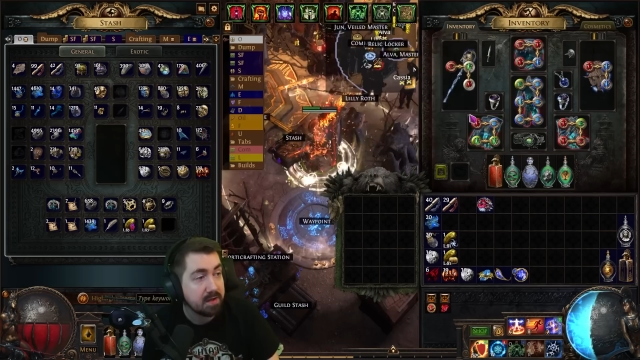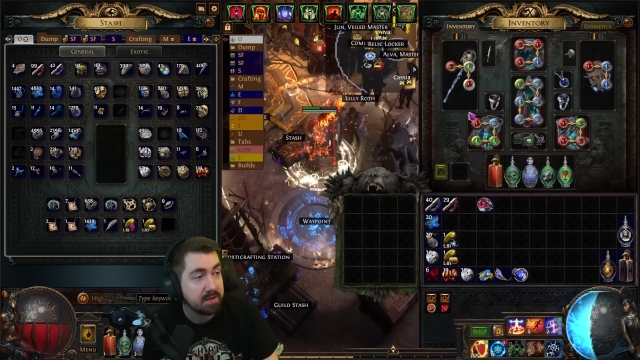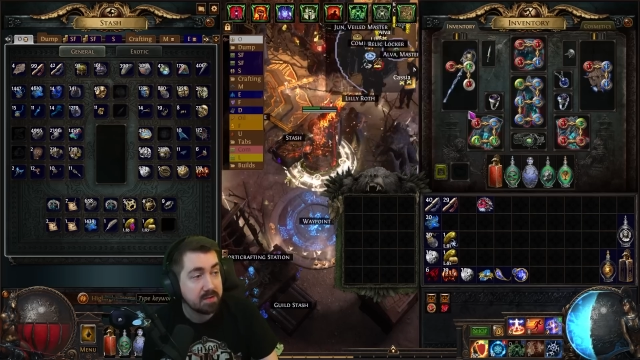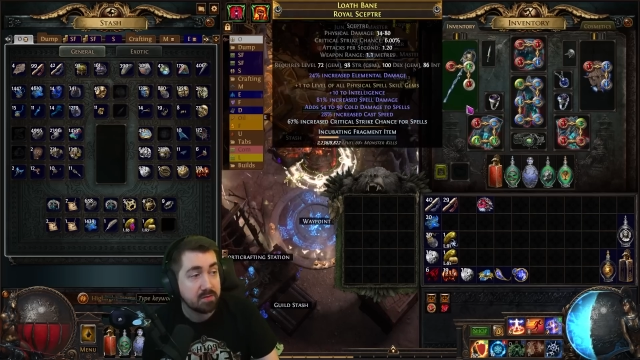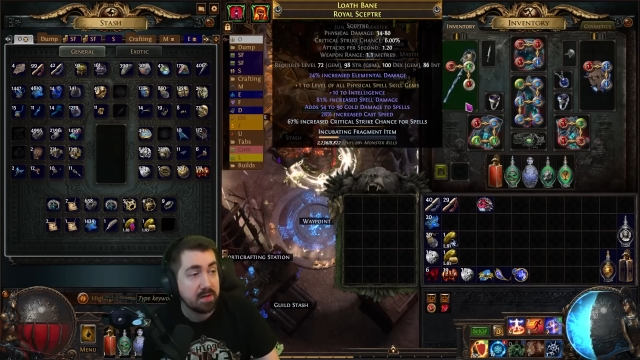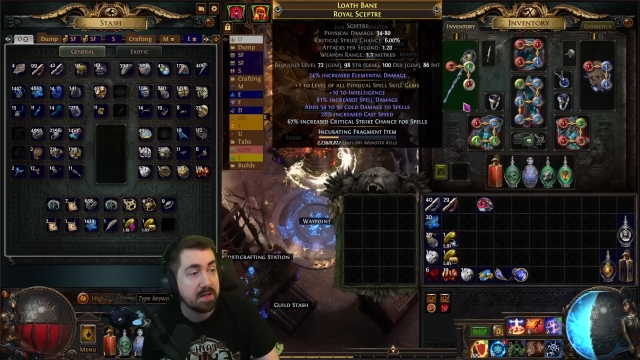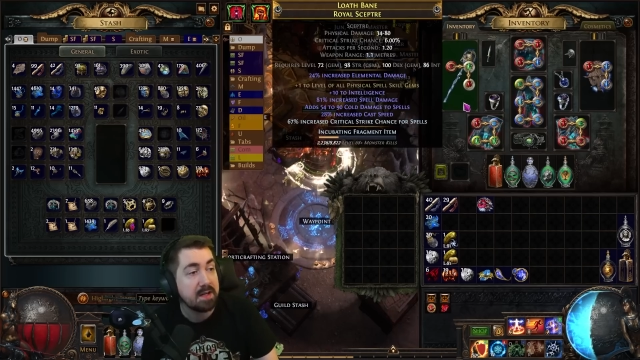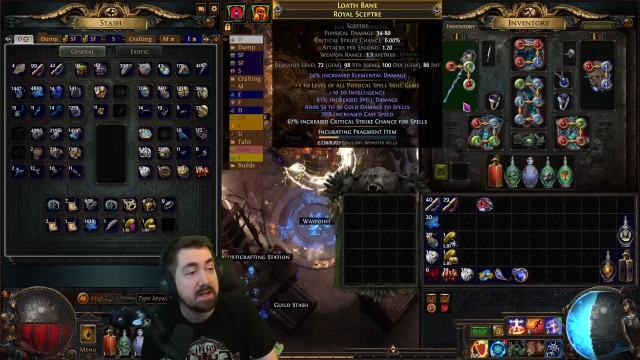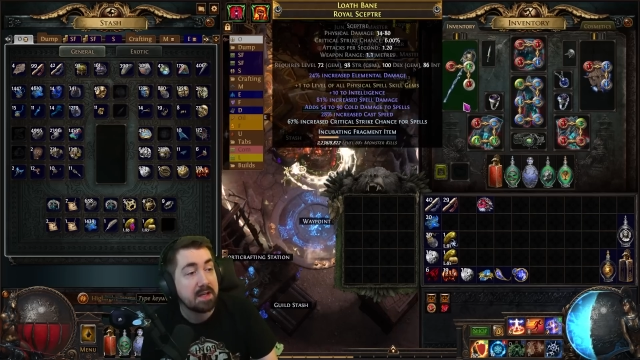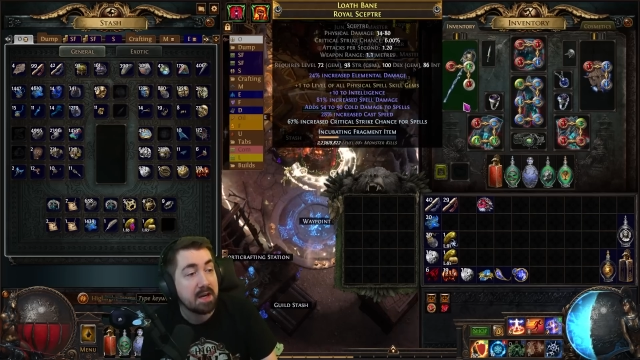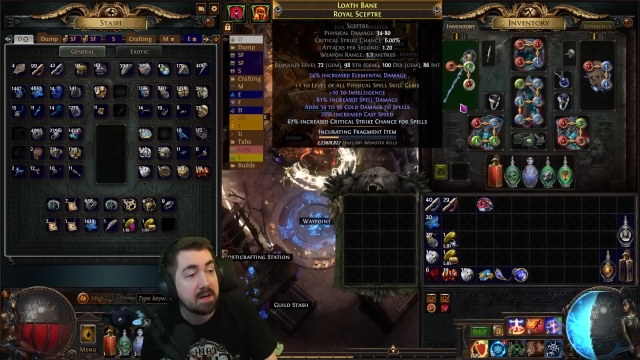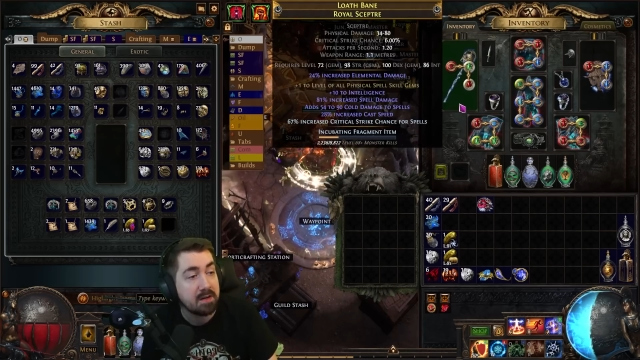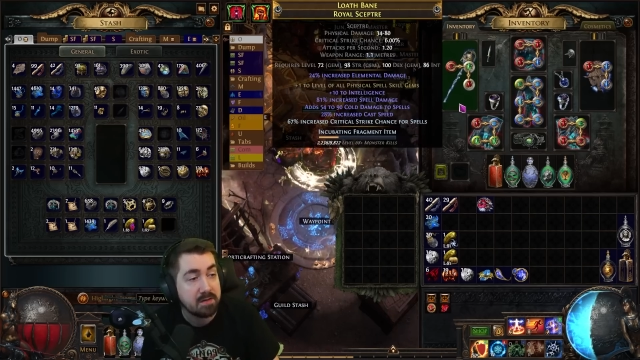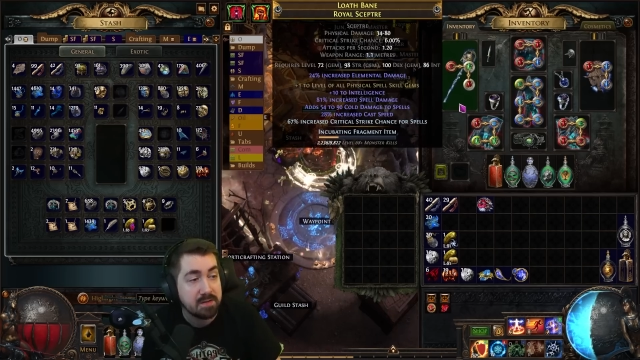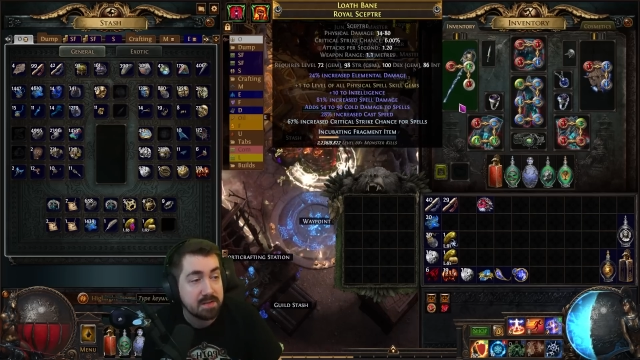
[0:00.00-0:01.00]
Trade League
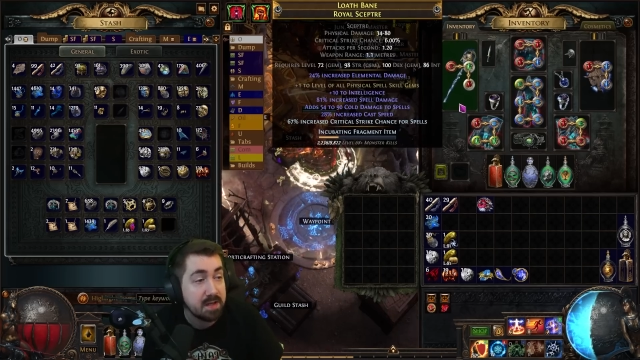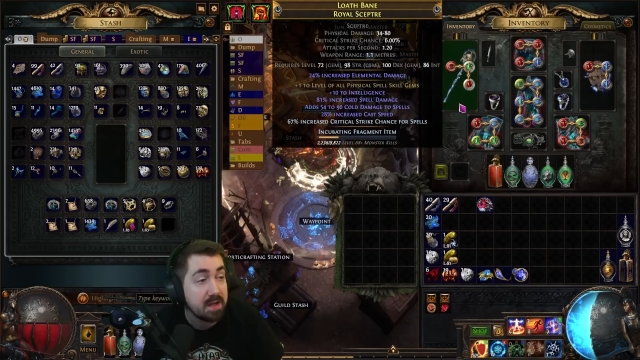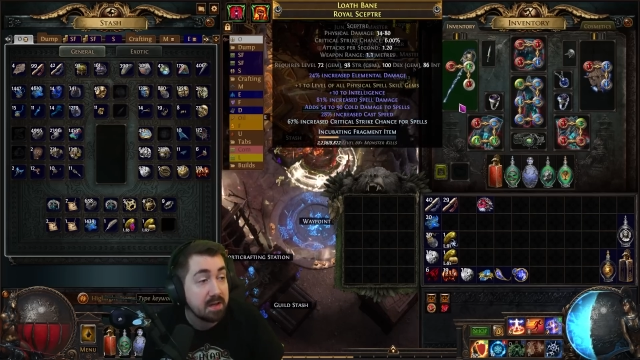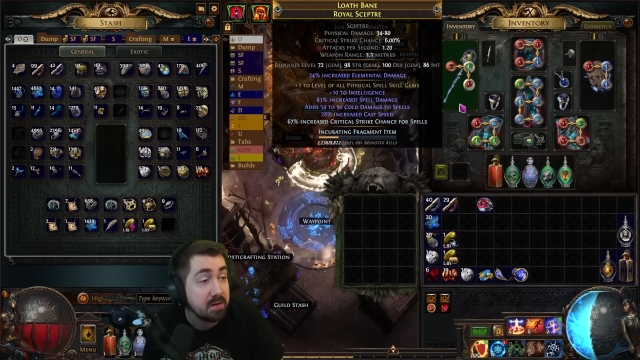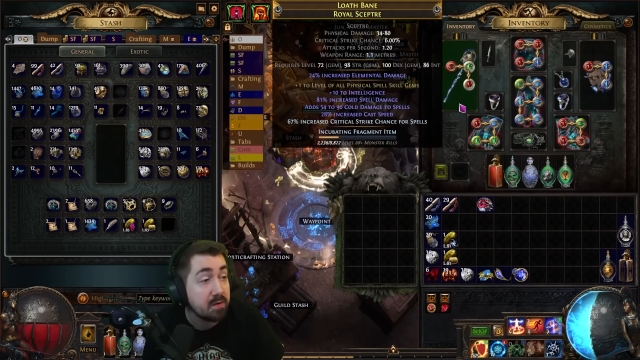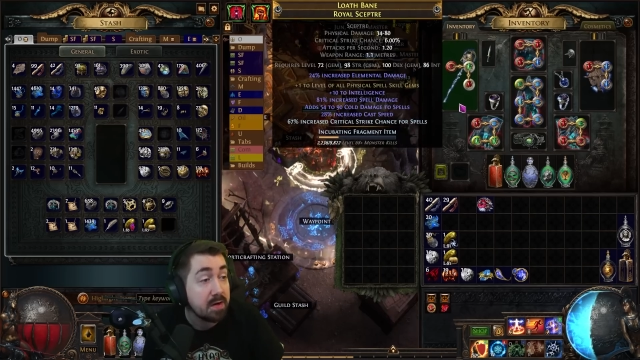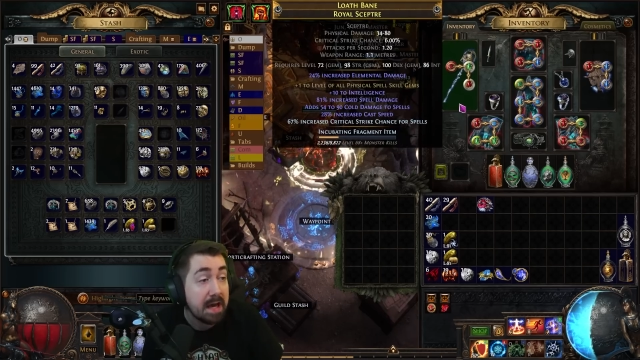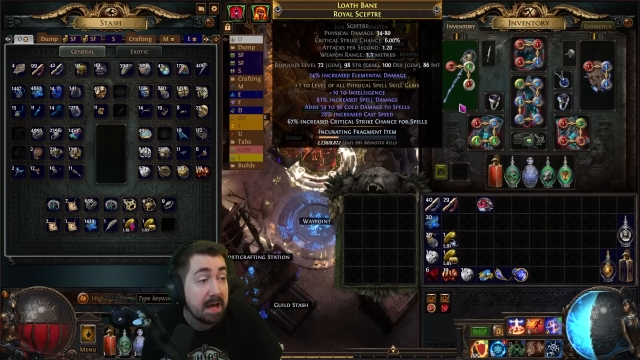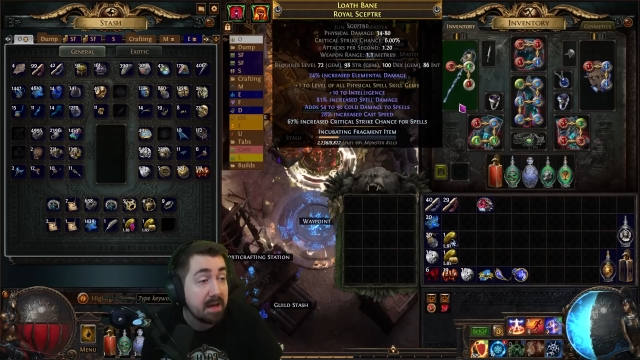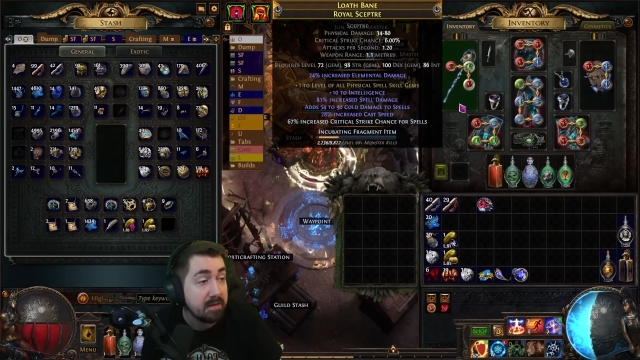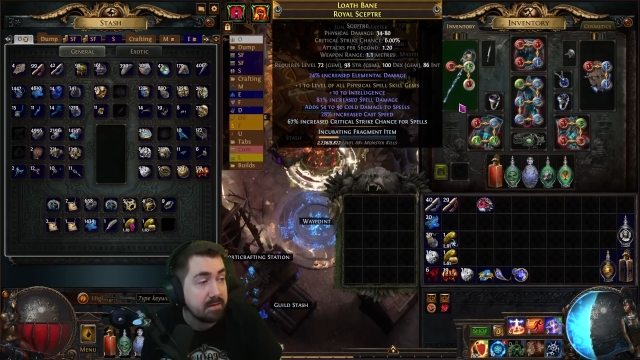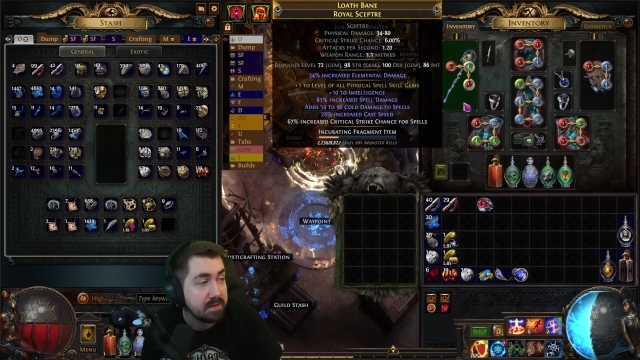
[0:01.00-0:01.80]
characters. Like I don't have